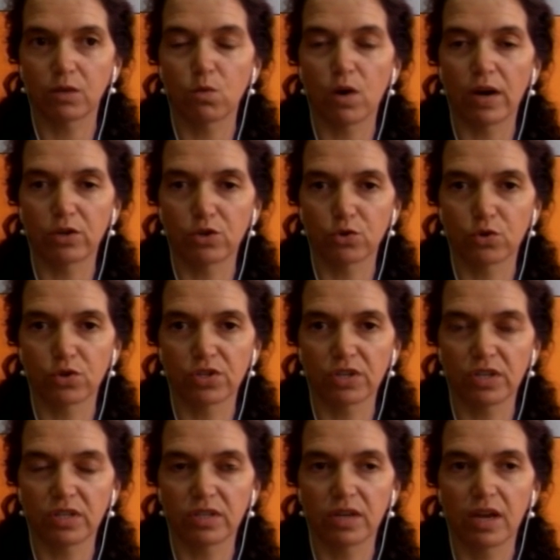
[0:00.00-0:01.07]
water
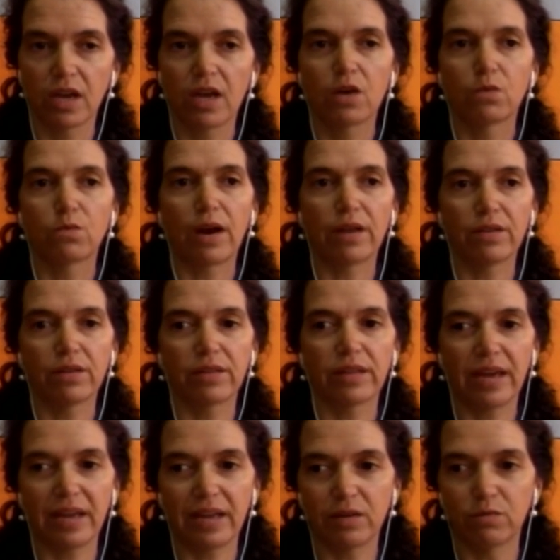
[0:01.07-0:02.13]
sources rather
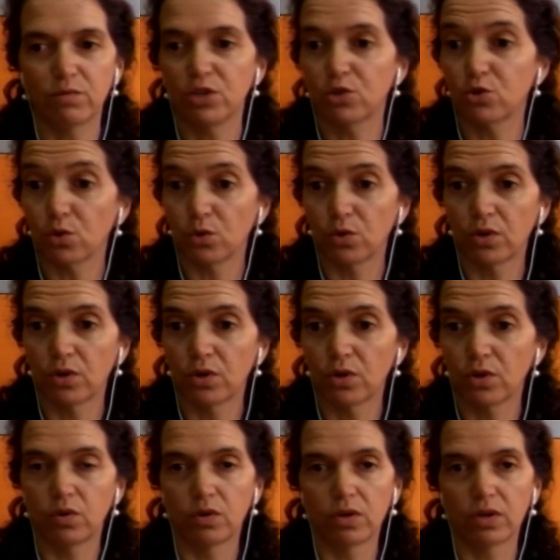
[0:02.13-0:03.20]
than restore
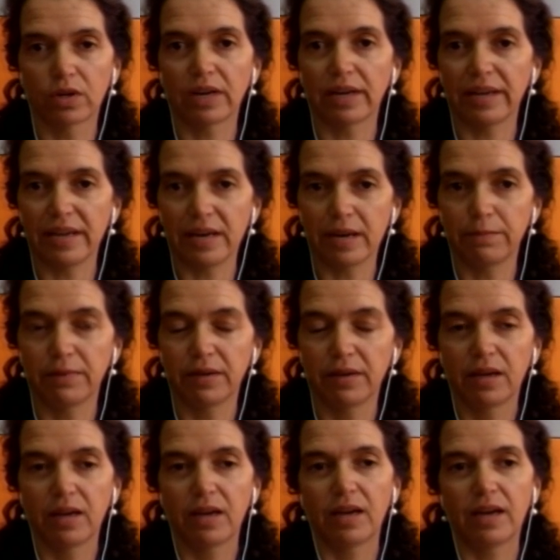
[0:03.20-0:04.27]
or clean up.
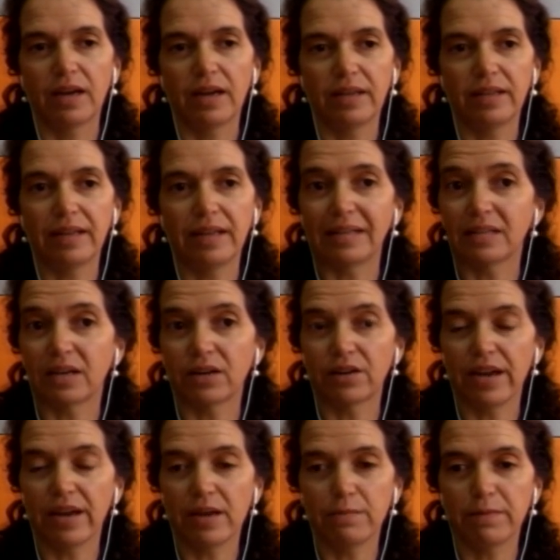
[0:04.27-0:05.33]
And that's our
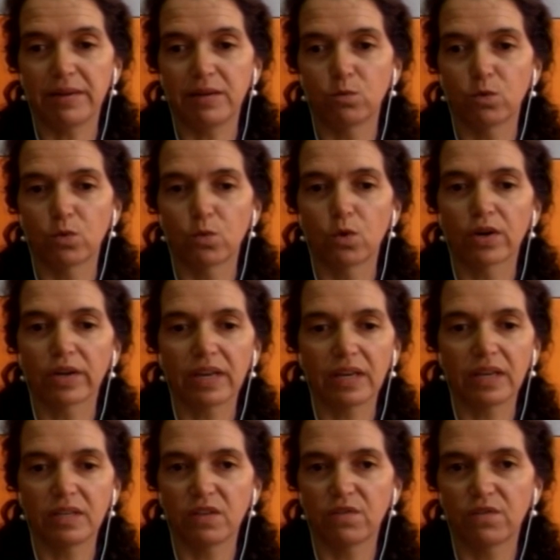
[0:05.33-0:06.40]
aim, and we're working in
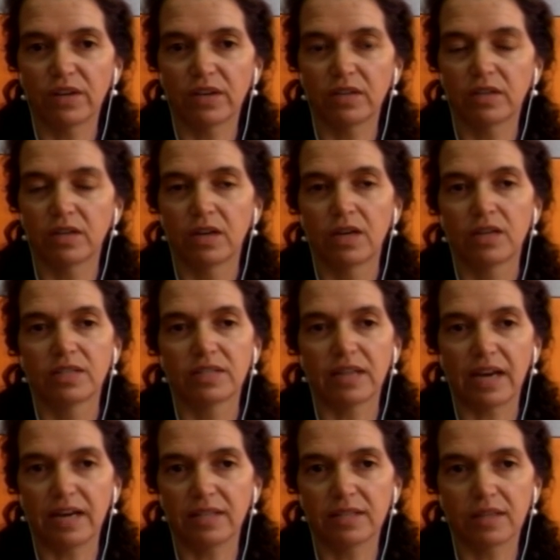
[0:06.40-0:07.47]
different
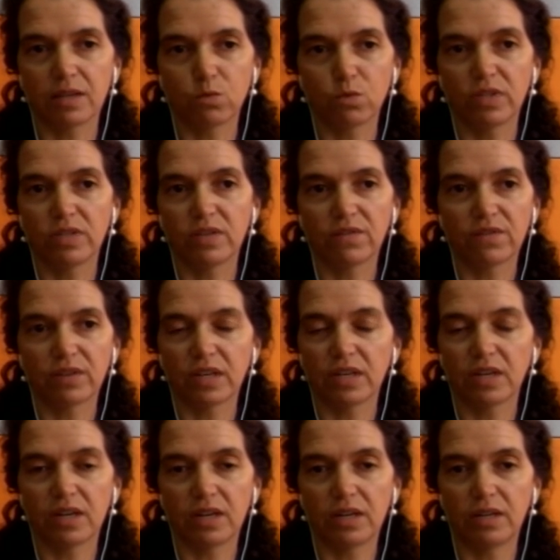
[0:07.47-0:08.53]
sites and with different
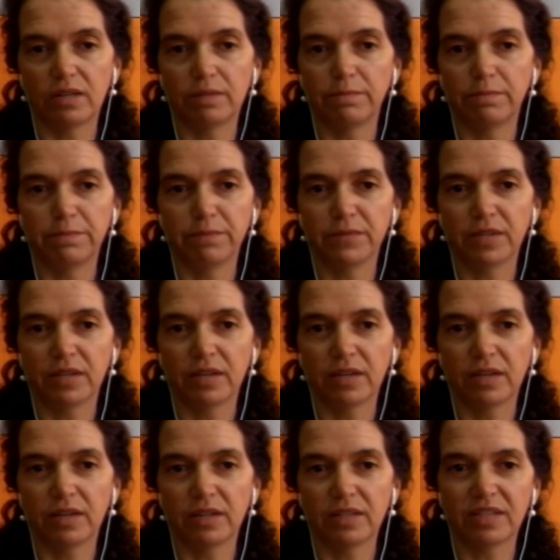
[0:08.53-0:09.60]
um,
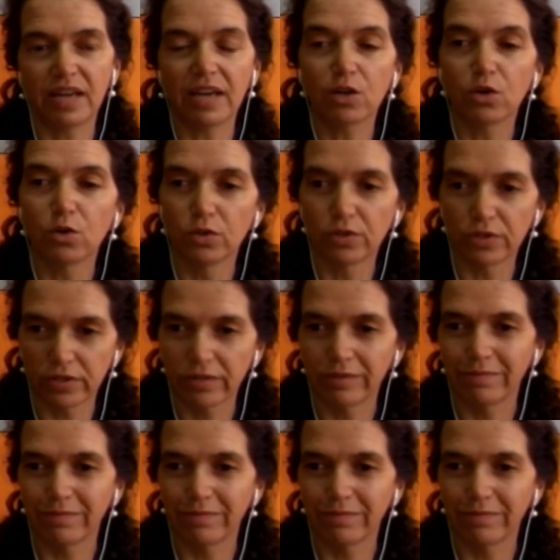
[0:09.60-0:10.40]
uh, stakeholders.